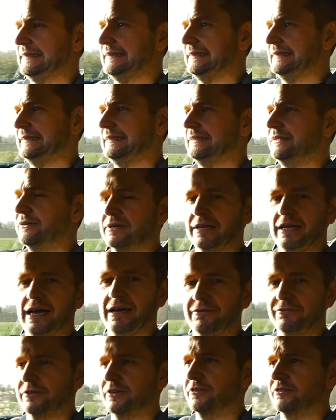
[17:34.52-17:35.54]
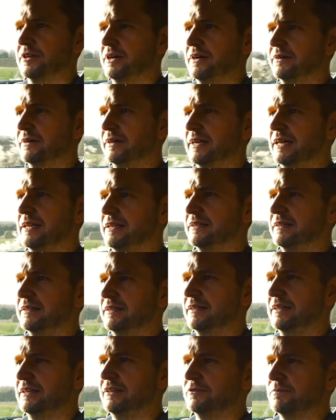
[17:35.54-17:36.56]
you're not going to have this car
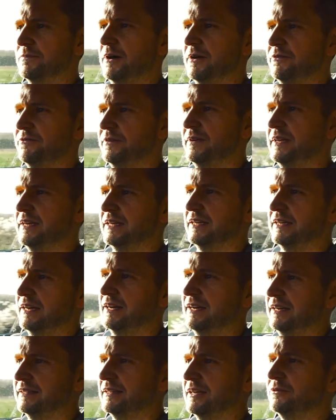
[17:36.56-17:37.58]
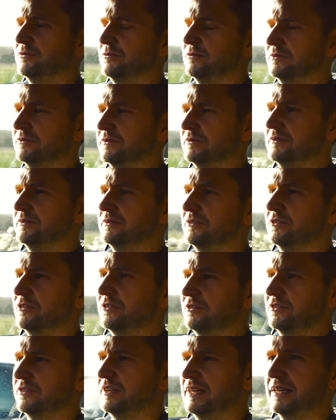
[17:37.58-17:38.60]
again, is my fear. I don't
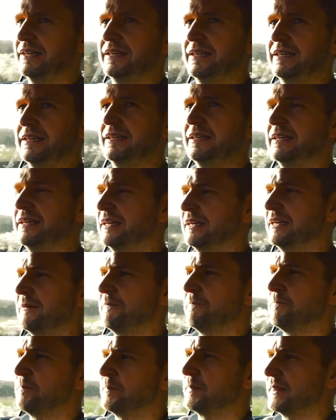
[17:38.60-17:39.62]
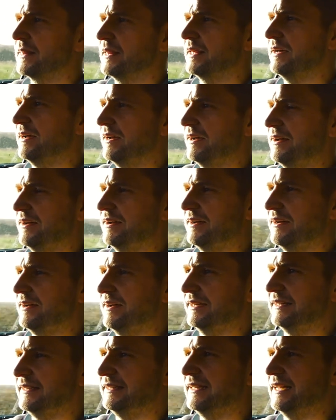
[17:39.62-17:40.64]
see,
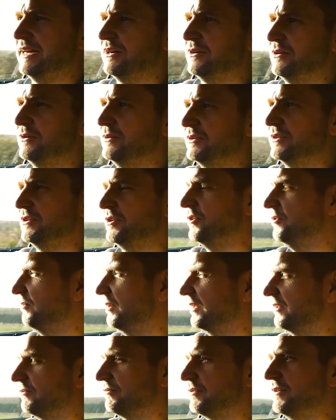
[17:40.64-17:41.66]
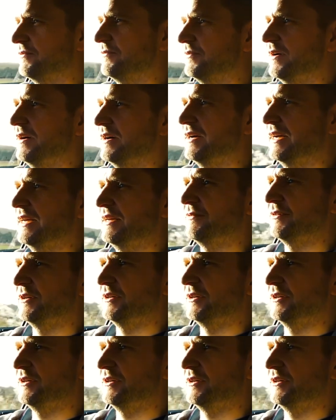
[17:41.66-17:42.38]
I know the new 135